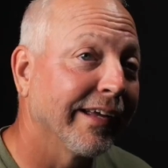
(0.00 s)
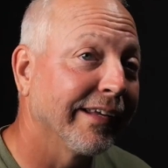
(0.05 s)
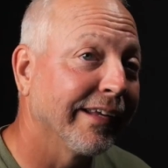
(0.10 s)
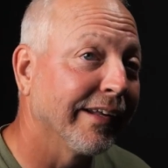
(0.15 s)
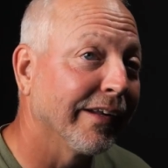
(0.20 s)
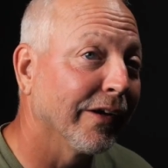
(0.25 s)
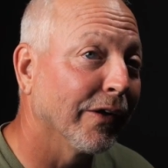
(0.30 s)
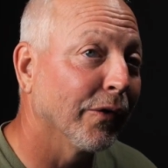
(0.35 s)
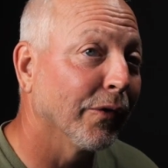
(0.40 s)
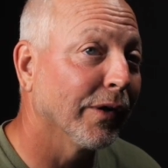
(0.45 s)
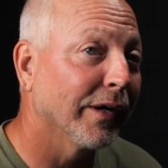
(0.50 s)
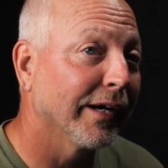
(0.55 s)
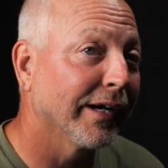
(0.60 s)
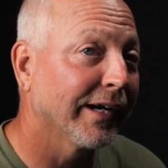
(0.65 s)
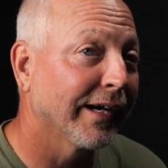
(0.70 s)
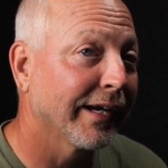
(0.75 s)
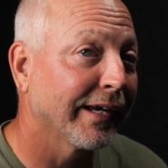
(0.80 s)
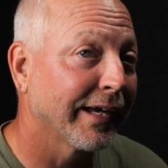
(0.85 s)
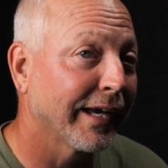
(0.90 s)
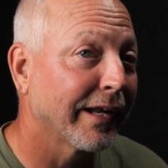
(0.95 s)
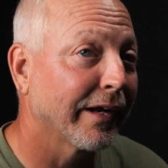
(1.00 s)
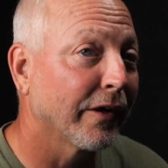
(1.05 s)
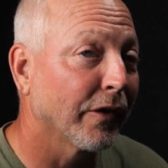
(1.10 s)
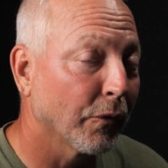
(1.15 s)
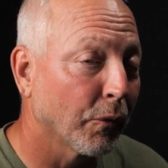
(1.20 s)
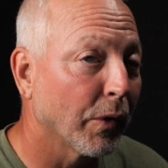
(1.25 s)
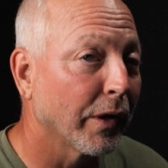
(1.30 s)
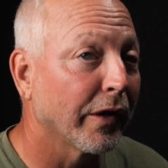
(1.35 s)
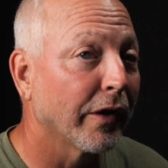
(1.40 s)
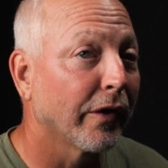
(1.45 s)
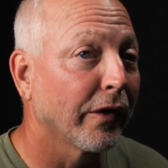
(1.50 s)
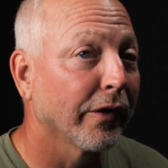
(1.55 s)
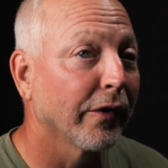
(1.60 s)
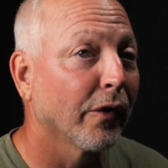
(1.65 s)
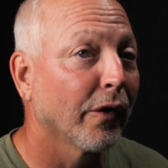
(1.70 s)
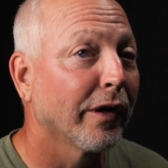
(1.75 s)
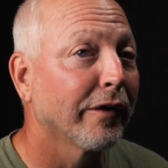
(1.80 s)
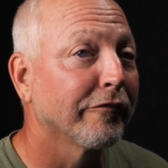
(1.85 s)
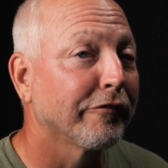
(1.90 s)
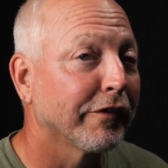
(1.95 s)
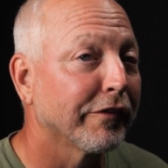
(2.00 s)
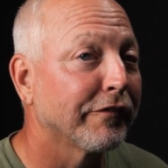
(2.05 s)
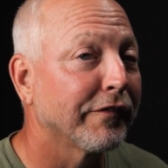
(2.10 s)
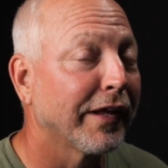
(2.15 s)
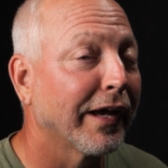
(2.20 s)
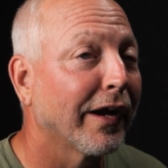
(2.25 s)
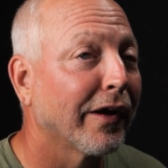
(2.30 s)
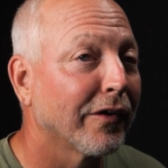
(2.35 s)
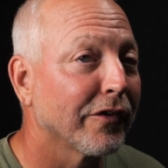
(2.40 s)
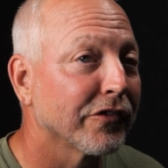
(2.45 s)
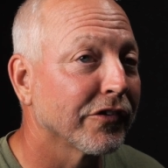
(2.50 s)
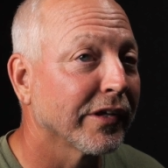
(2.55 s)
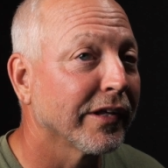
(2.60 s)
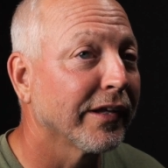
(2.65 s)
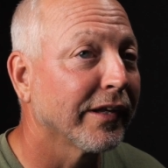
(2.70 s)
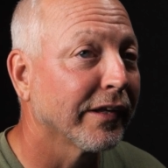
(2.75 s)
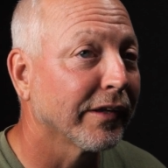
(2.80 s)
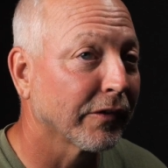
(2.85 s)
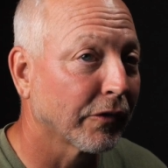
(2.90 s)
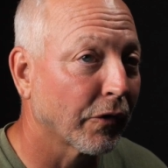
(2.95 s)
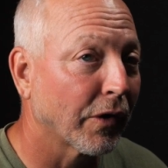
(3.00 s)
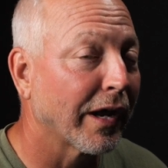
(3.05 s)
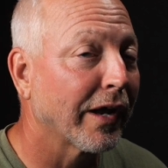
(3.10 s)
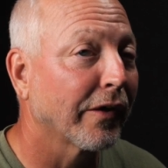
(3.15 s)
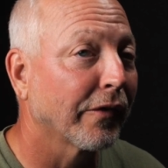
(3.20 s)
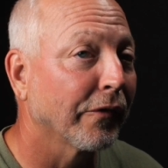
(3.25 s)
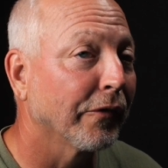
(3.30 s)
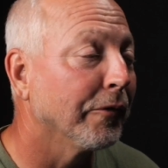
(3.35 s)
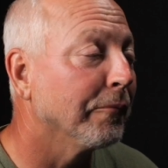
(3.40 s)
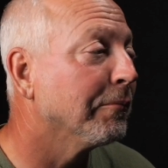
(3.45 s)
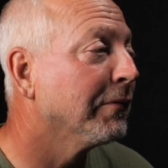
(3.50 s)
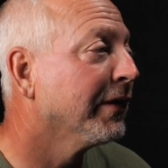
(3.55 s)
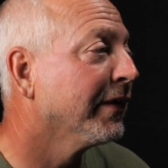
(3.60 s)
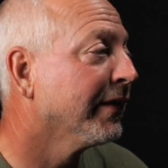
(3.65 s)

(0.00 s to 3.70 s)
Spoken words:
I had it one early on, 50 hours in a ground loop.